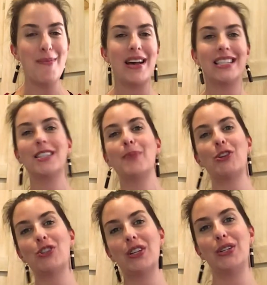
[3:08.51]

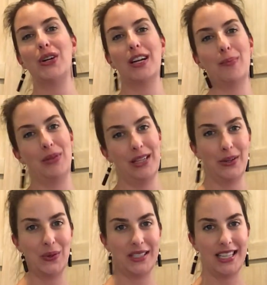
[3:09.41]
especially during a
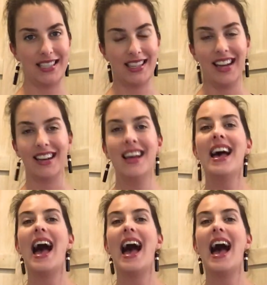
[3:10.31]
political season.